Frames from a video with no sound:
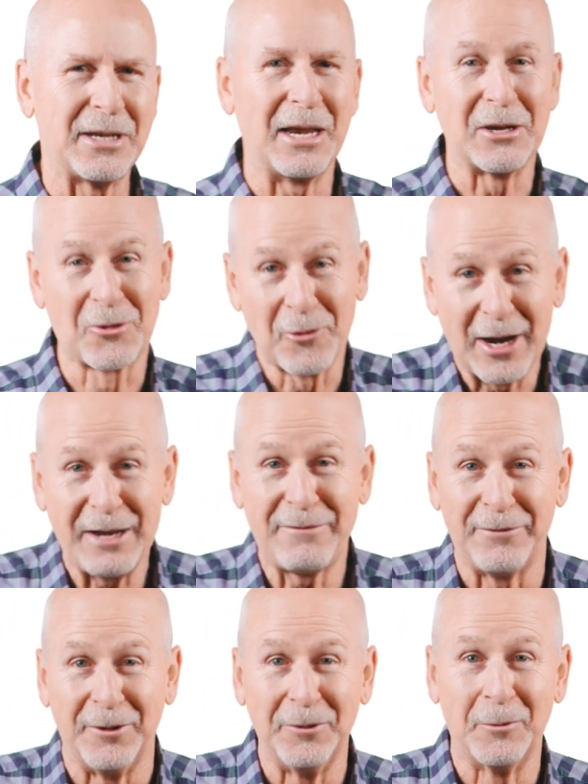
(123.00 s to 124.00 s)
and
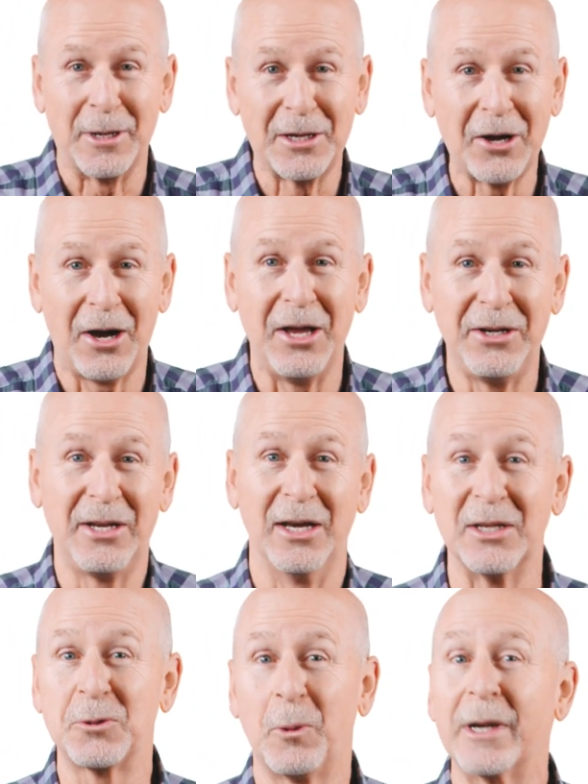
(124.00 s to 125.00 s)
grateful when God
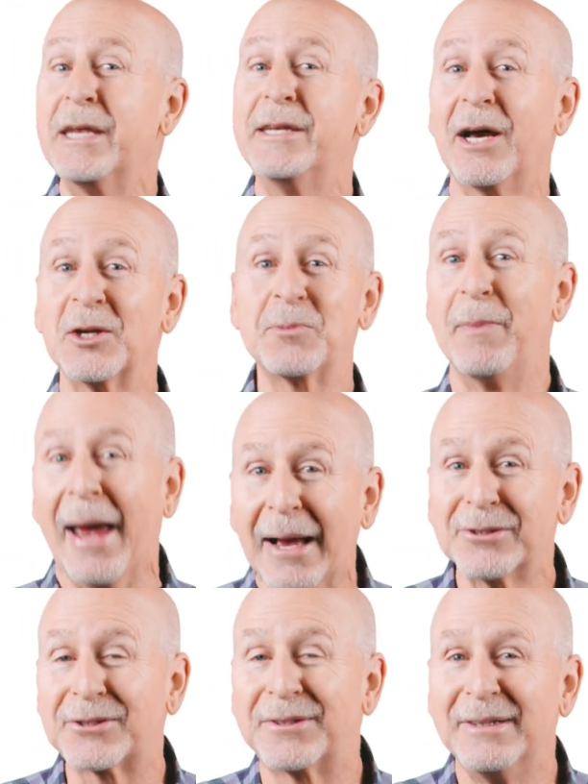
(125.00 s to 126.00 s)
does what he does
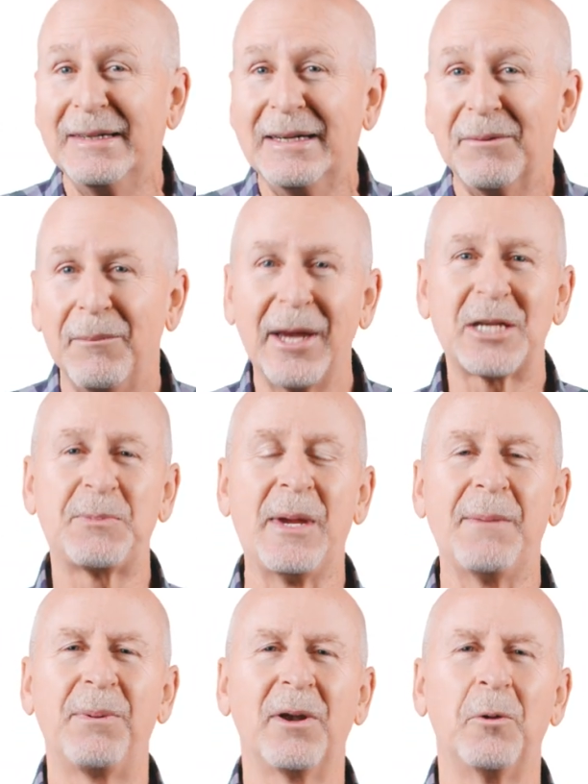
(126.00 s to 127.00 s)
best, makes people